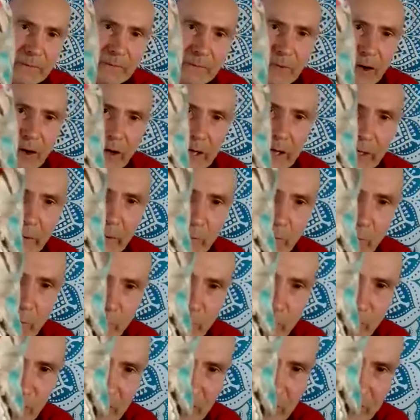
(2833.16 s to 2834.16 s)
Fire
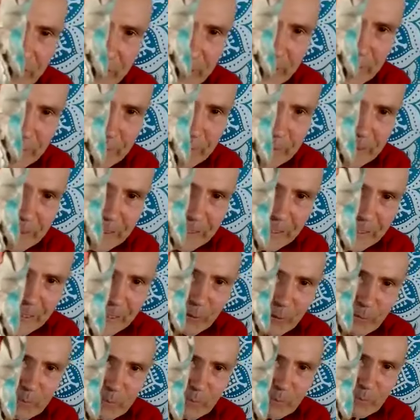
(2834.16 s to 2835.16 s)
Phoenix
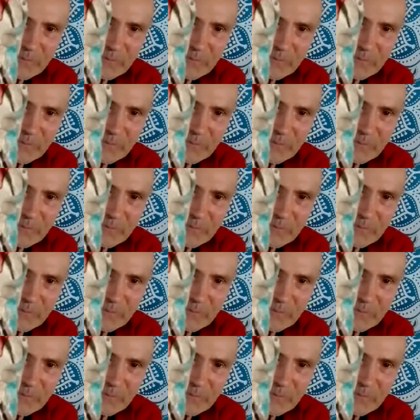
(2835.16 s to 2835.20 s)
here.